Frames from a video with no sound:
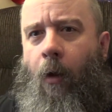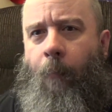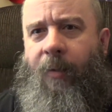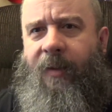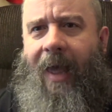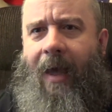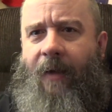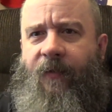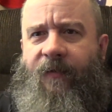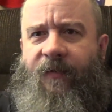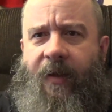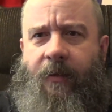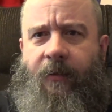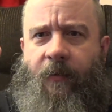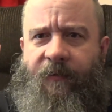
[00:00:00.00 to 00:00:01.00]
but they have this
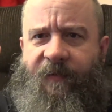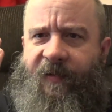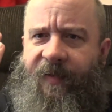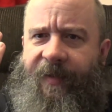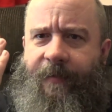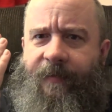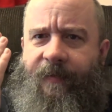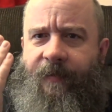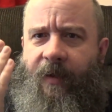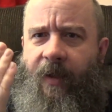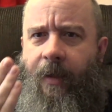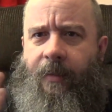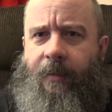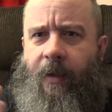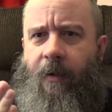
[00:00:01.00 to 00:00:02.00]
like little slits
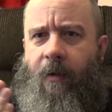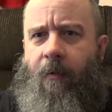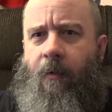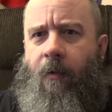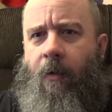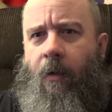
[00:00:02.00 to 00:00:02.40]
in there